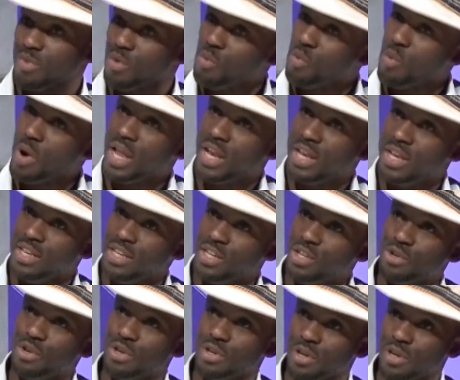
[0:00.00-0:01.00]
When
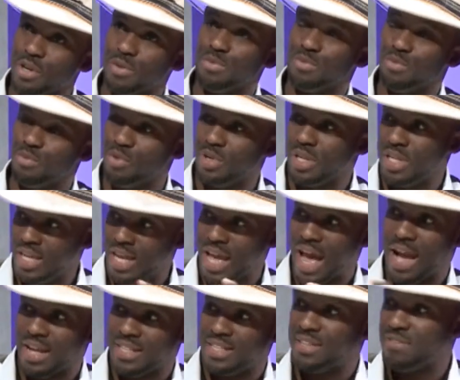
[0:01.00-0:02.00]
you're not really
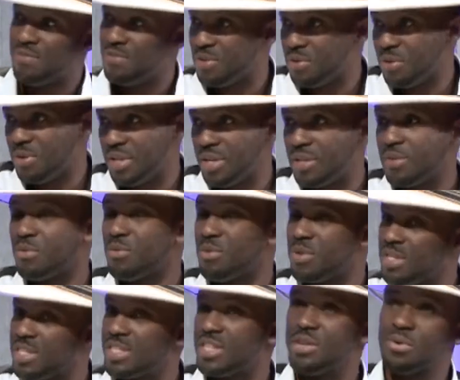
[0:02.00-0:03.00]
active doing it,
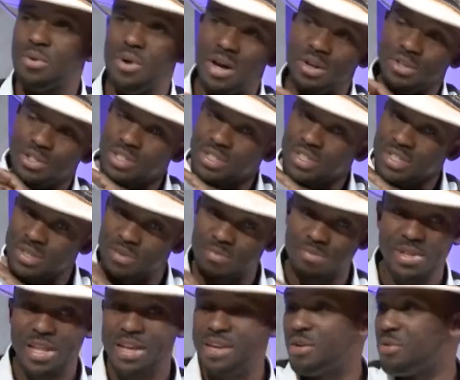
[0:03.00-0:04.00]
once in a while, just
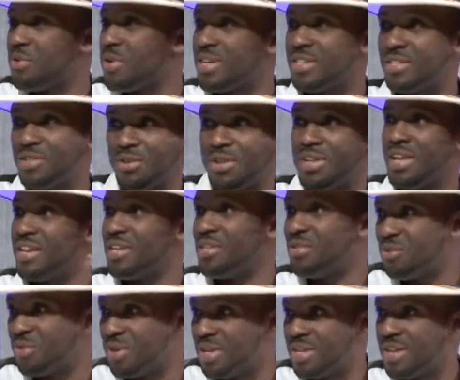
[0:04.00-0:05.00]
let it rest. Don't let it
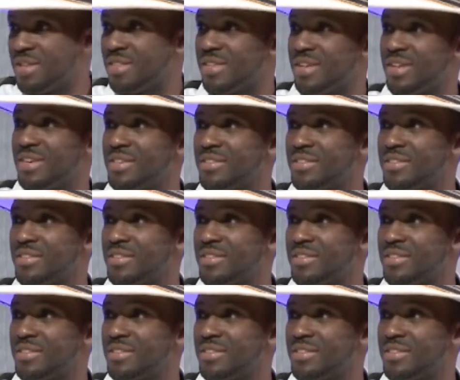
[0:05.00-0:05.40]
do anything.